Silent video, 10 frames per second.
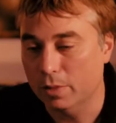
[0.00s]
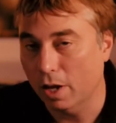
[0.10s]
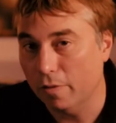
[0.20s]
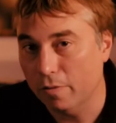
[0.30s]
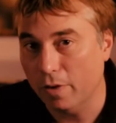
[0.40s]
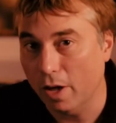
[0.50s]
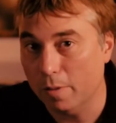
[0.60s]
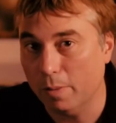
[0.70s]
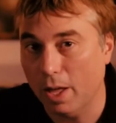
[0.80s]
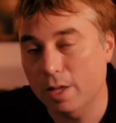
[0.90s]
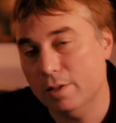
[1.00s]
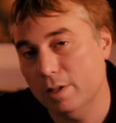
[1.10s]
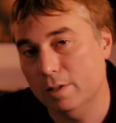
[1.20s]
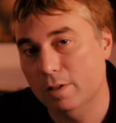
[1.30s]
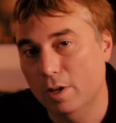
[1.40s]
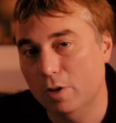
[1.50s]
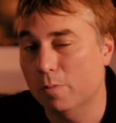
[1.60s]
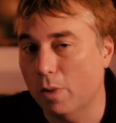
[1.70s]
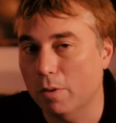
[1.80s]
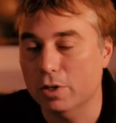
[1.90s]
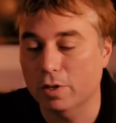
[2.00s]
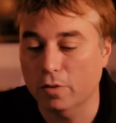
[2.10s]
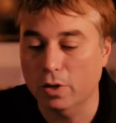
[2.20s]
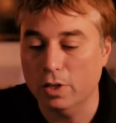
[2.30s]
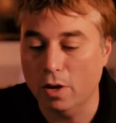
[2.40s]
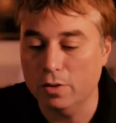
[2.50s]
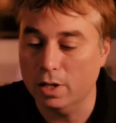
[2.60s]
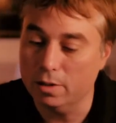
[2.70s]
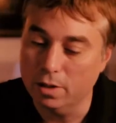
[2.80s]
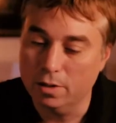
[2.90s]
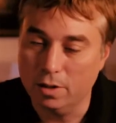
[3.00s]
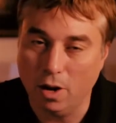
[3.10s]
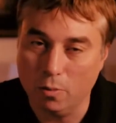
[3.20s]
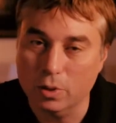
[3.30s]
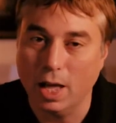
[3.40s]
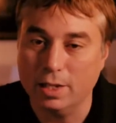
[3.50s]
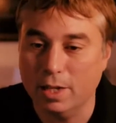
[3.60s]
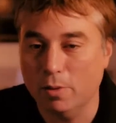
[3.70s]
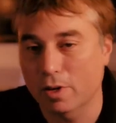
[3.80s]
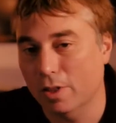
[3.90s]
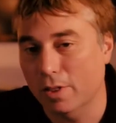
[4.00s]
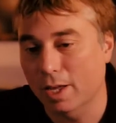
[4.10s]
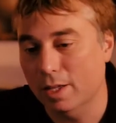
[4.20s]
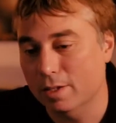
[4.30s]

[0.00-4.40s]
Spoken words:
tough other players, then you probably should avoid those. And I would like to say one other thing